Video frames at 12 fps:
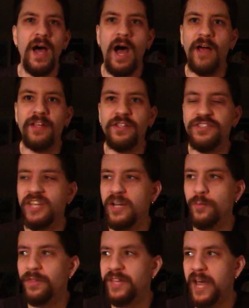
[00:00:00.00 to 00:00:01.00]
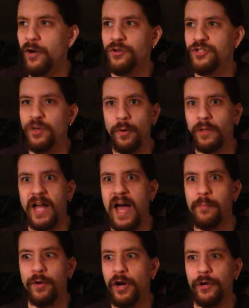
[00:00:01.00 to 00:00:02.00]
uh, scene where the characters go to a
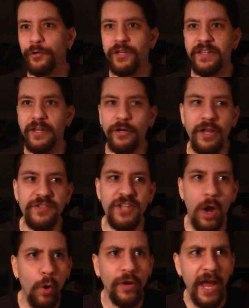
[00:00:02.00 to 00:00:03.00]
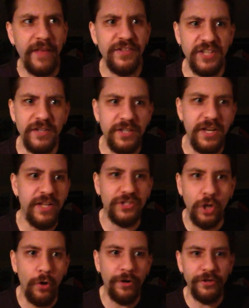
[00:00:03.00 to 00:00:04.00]
library, look at the internet, and say, okay, this entity is
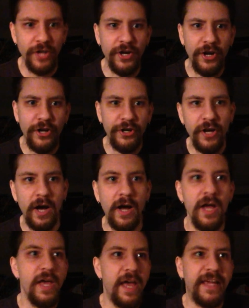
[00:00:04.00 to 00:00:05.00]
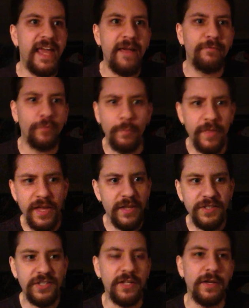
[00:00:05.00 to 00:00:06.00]
called a da-da-da-da-da. It came from
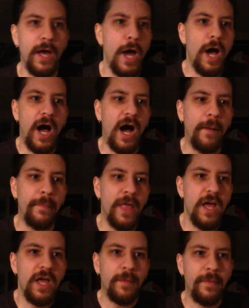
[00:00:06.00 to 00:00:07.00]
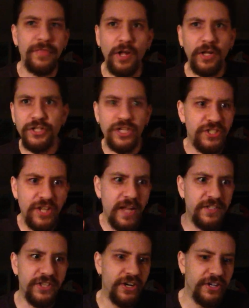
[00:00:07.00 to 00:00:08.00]
this, and um, mythology
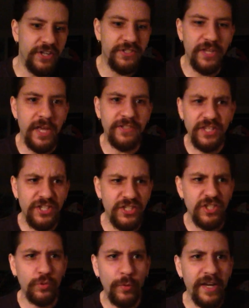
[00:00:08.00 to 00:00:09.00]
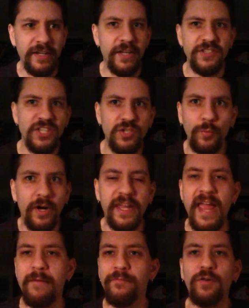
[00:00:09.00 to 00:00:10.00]
states that it does this. This is its weakness. This is where it
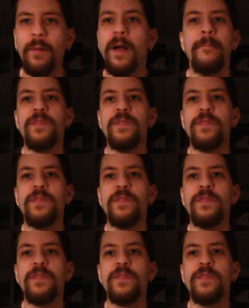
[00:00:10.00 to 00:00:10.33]
came from.